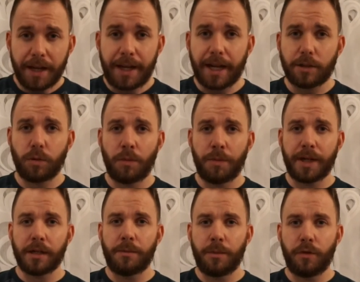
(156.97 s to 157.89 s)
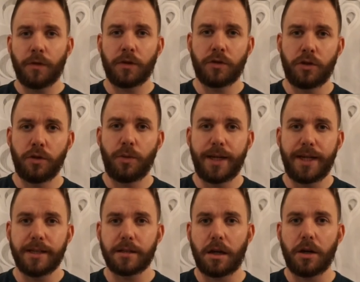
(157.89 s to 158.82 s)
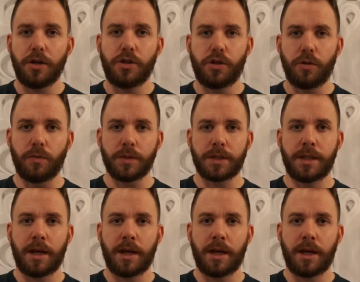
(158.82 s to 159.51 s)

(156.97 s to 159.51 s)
Next one we're going to move on to is iTunes.